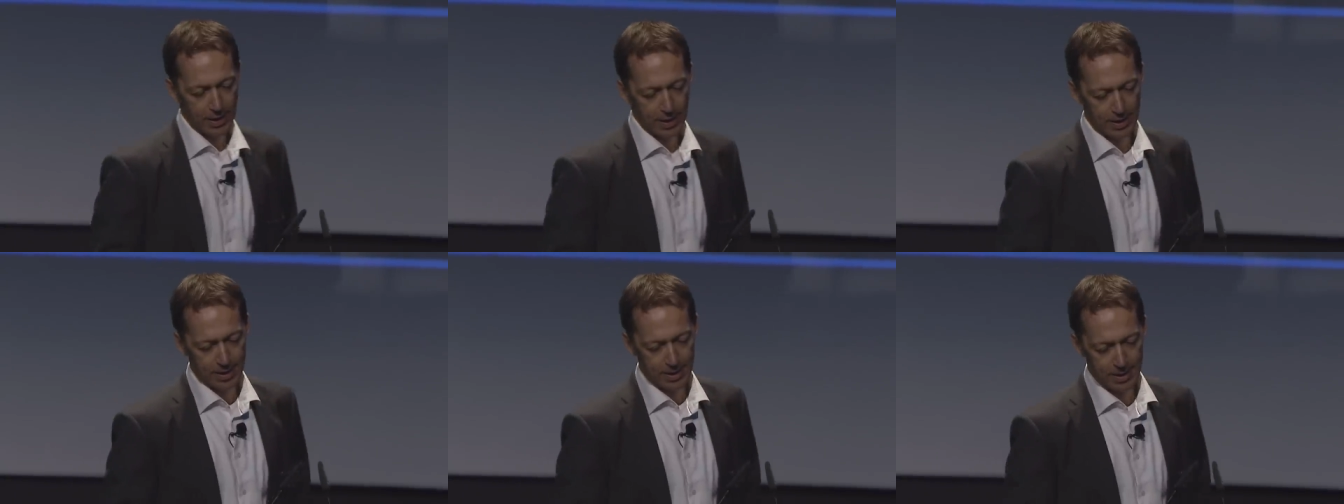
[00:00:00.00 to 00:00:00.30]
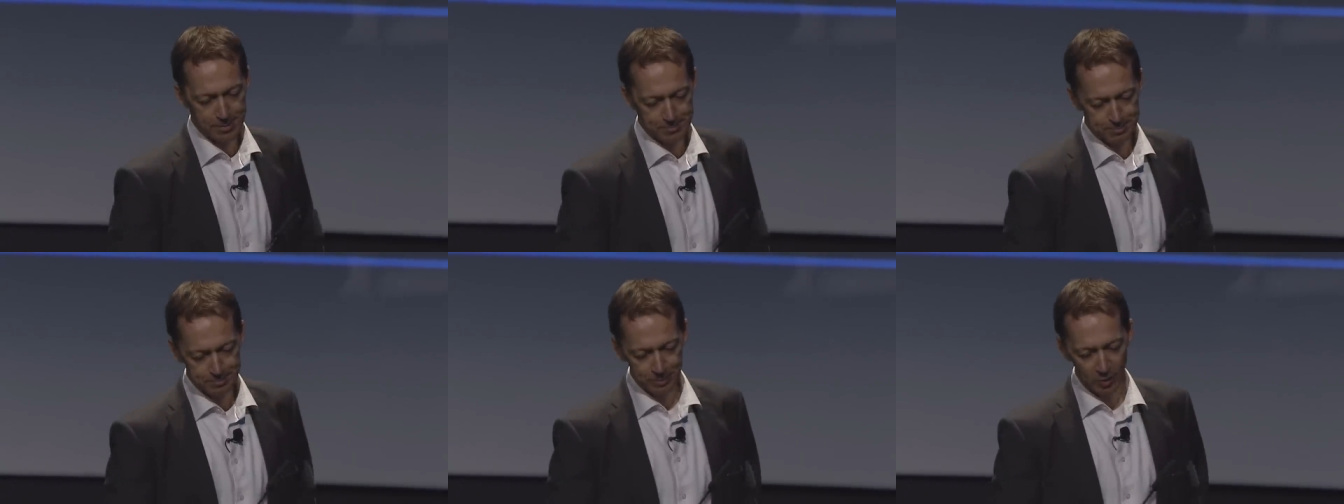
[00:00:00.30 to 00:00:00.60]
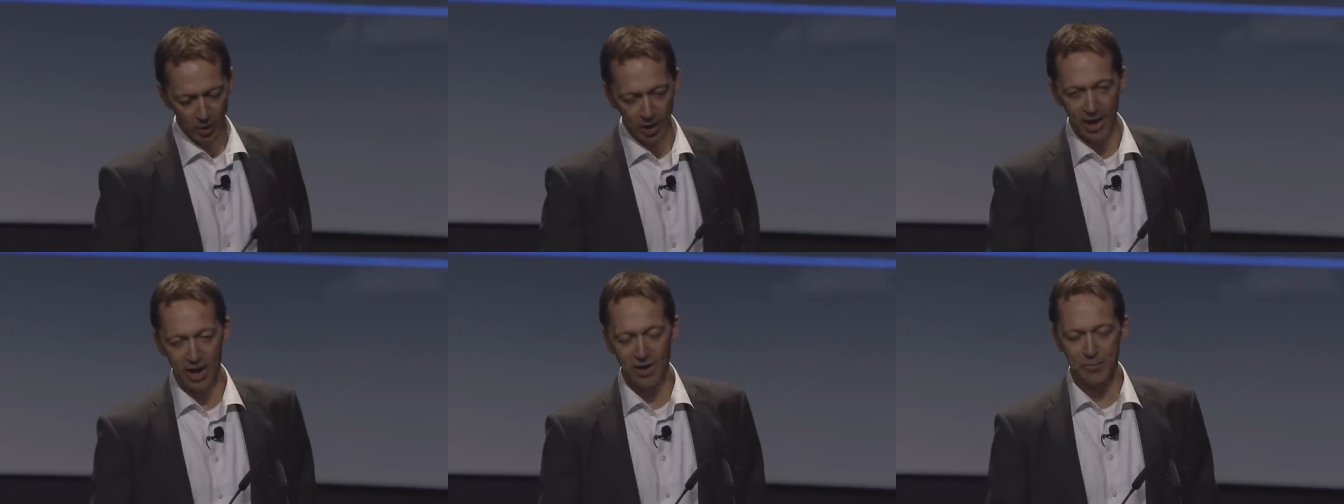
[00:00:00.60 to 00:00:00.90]

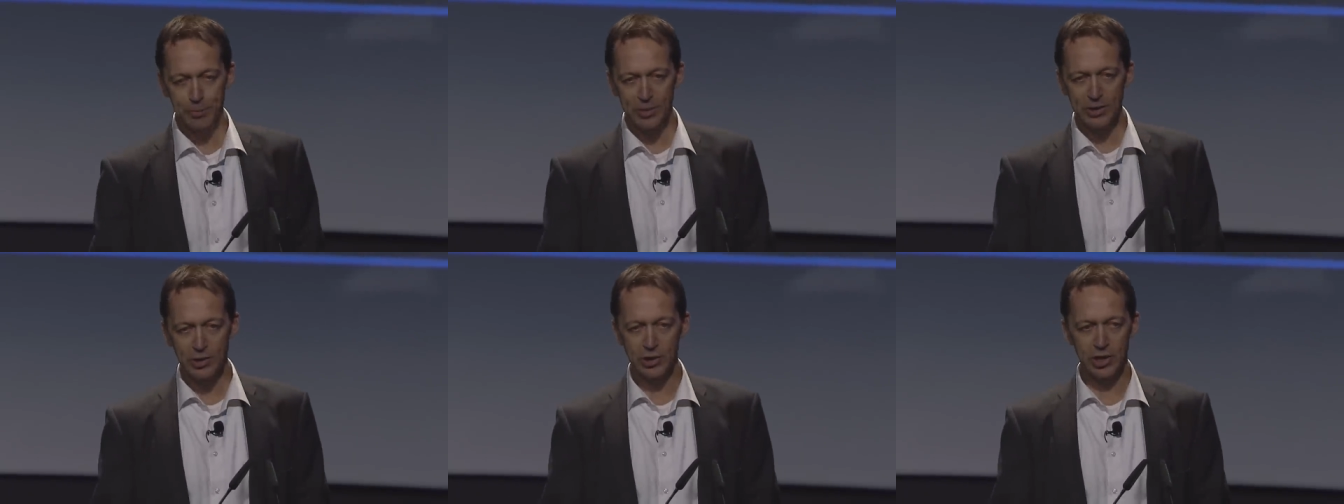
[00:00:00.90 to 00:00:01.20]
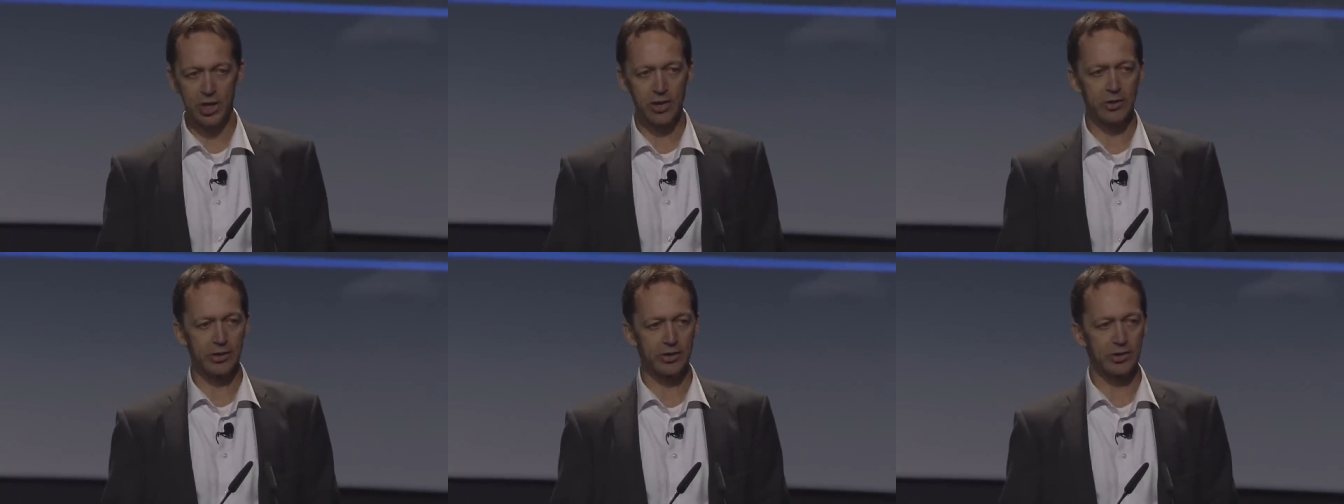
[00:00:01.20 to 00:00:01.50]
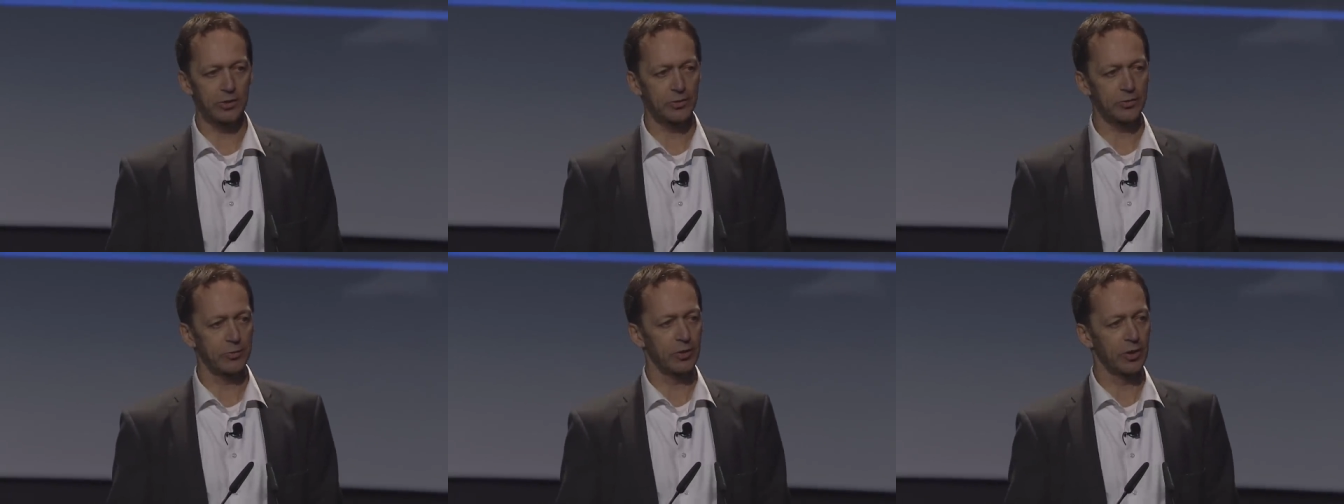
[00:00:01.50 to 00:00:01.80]
I have been chairing
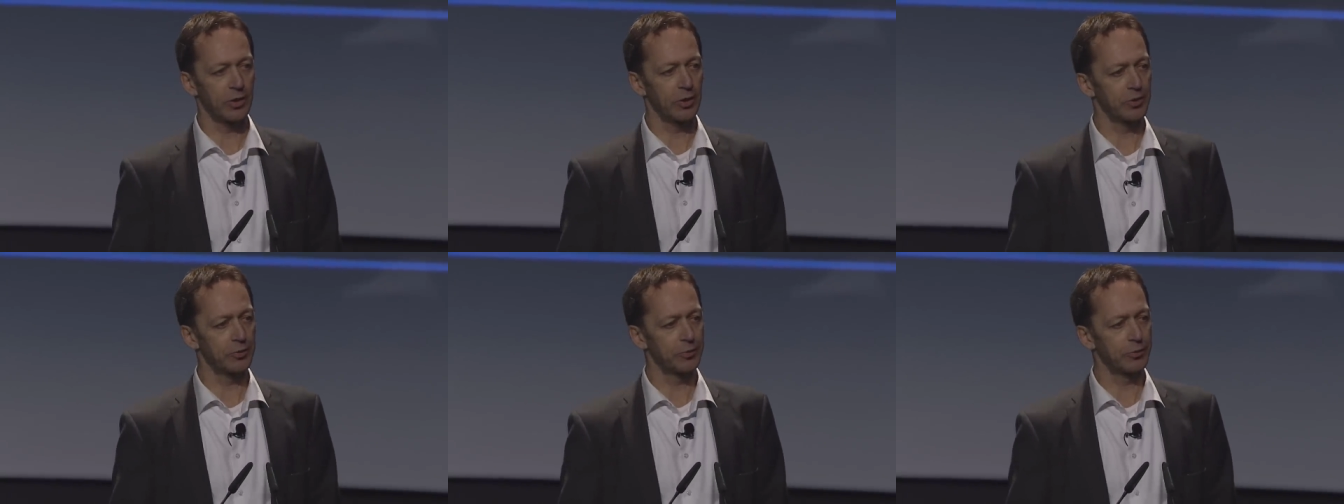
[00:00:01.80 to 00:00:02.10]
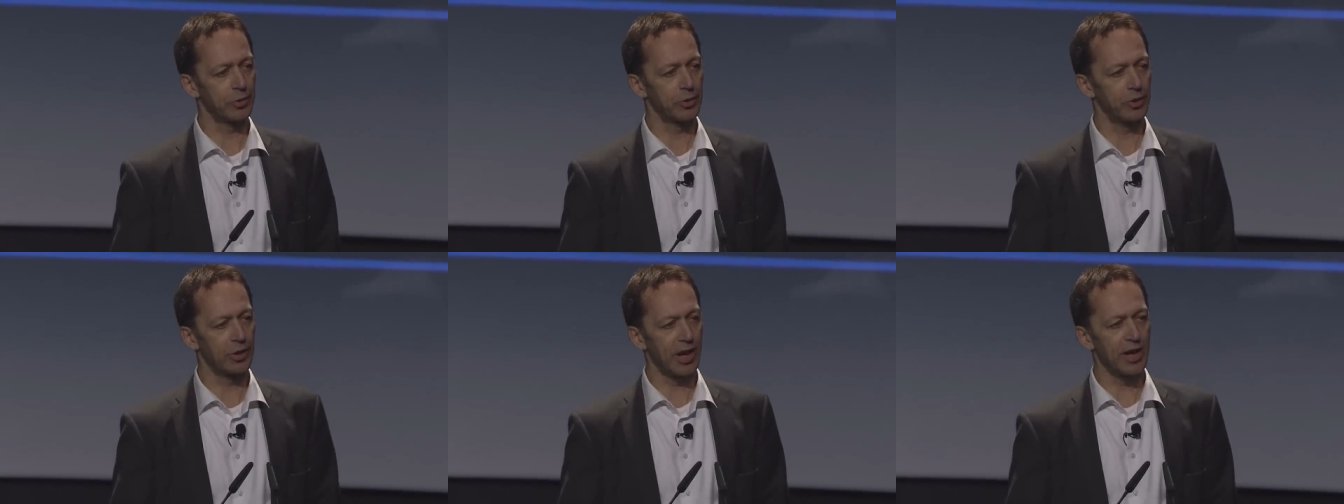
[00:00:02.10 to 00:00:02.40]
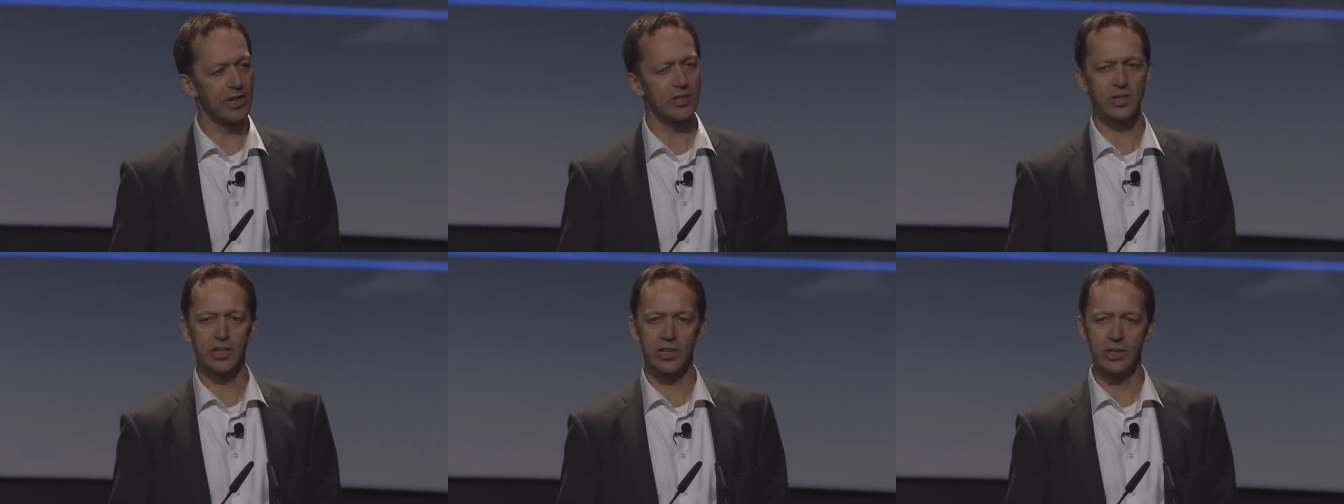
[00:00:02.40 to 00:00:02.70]
this for
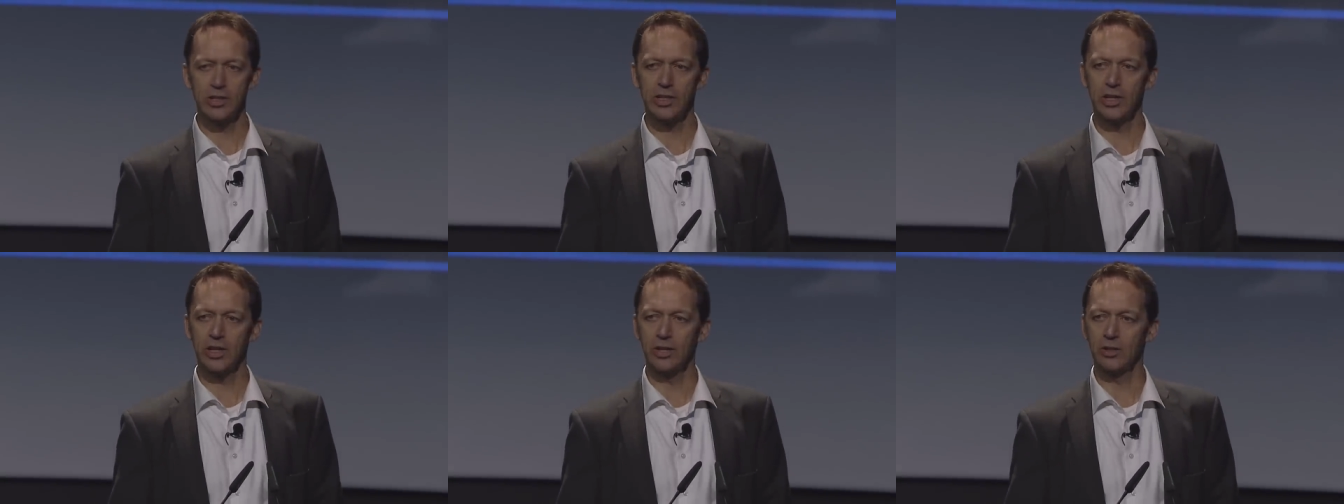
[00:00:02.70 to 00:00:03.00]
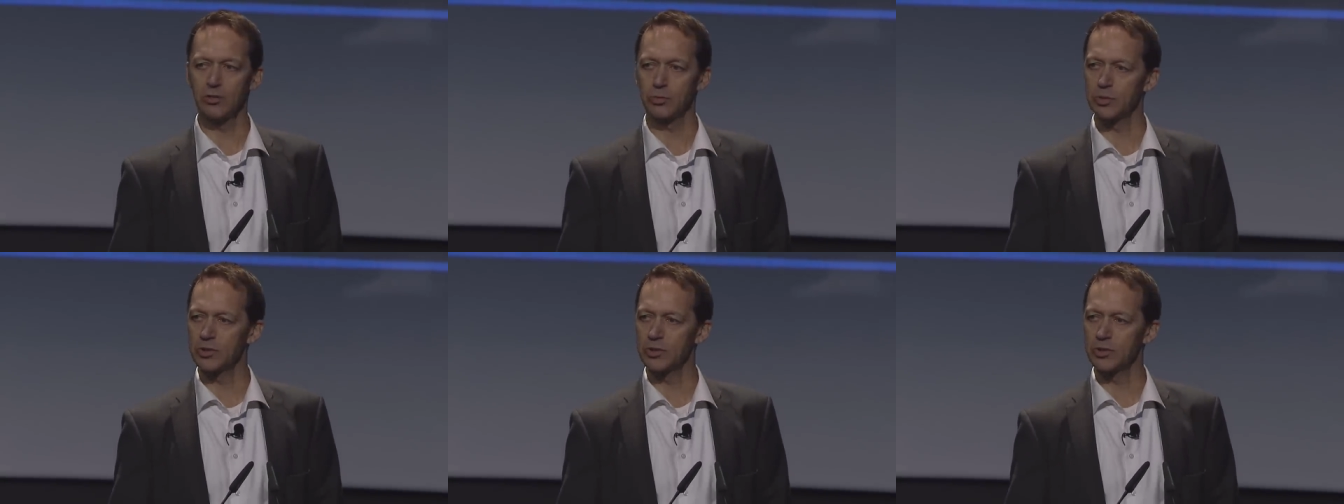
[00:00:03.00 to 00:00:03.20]
18 years.